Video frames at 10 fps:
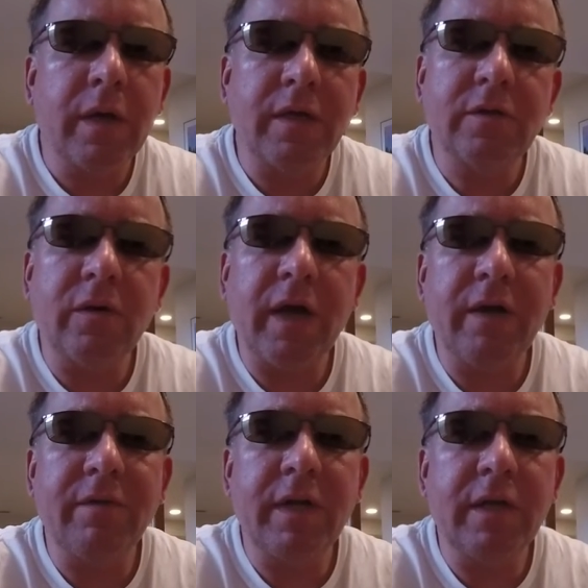so I
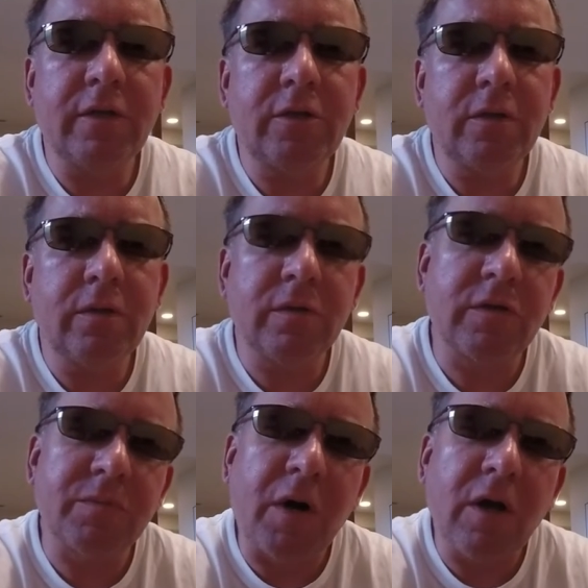have an issue, a
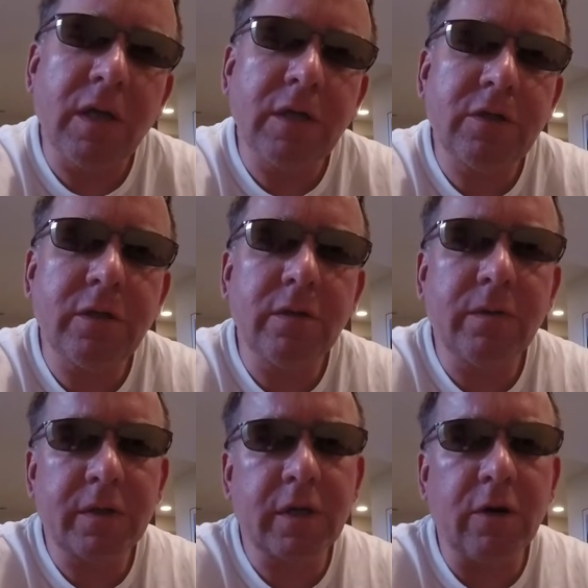small issue
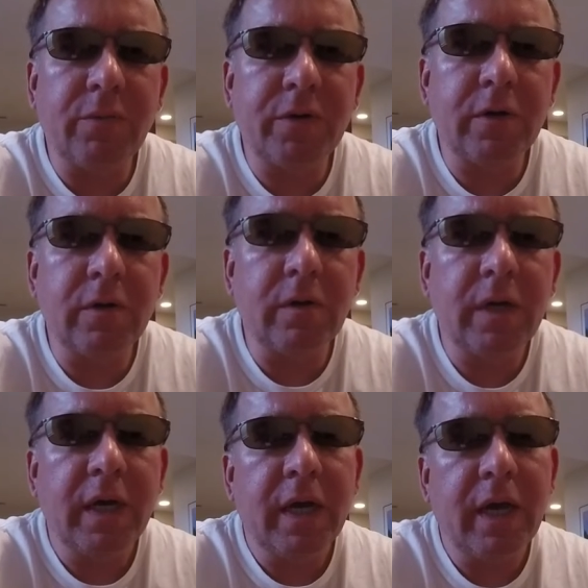with the GoPro,
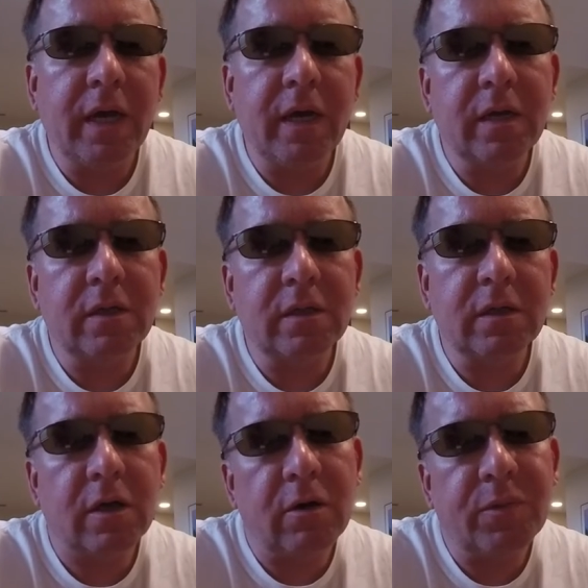and
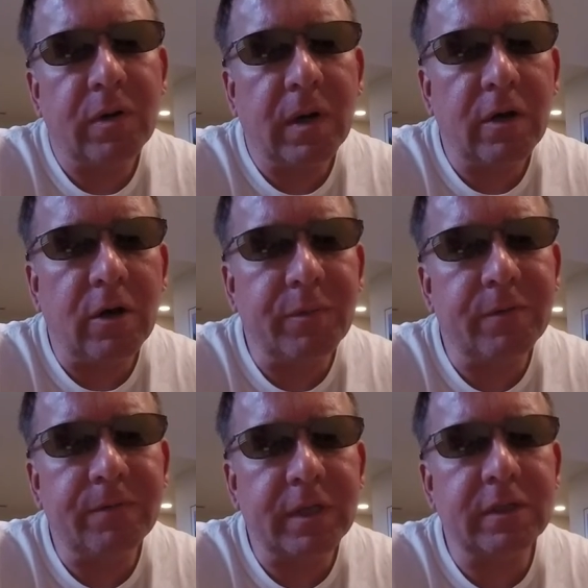GoPro, I hope you
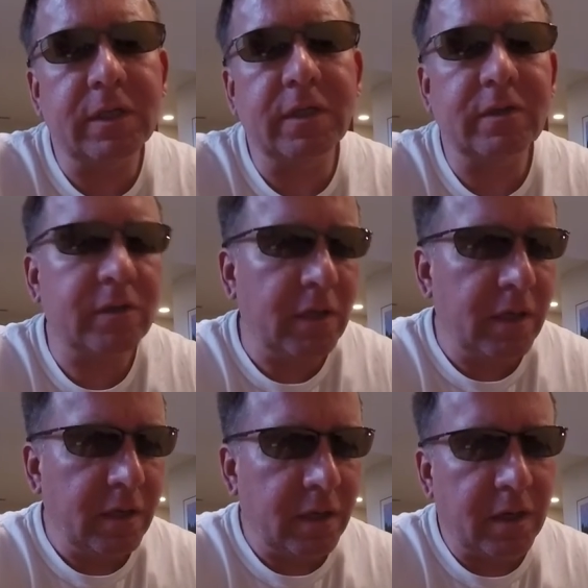fix this.
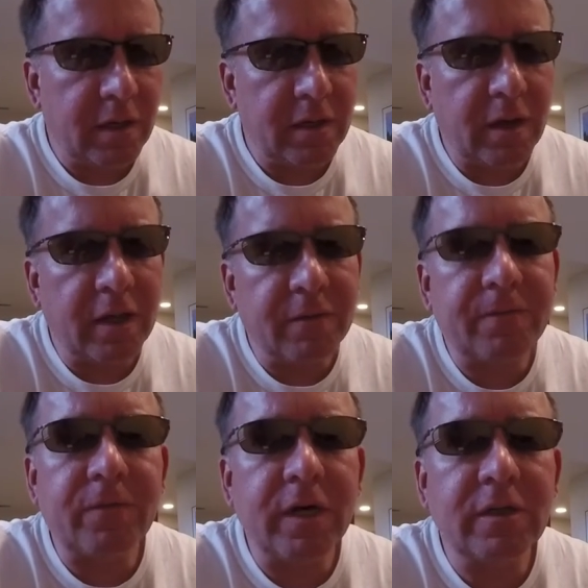Uh, on the
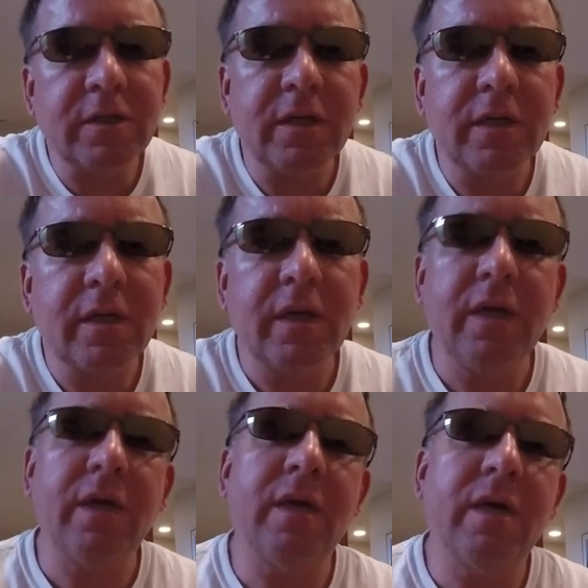front,
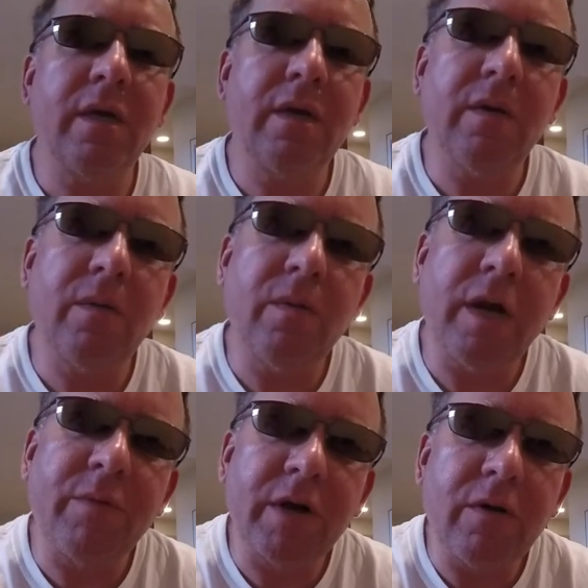when
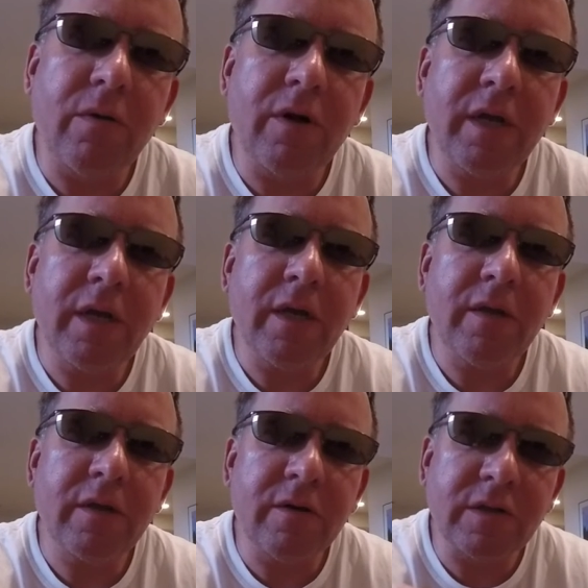I'm recording,
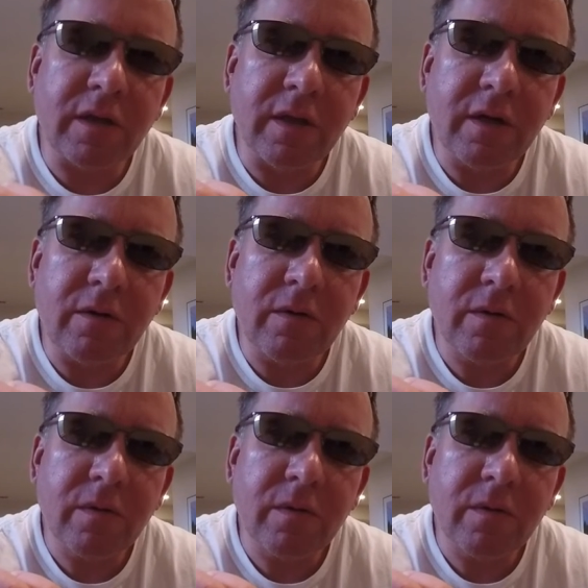there's a little,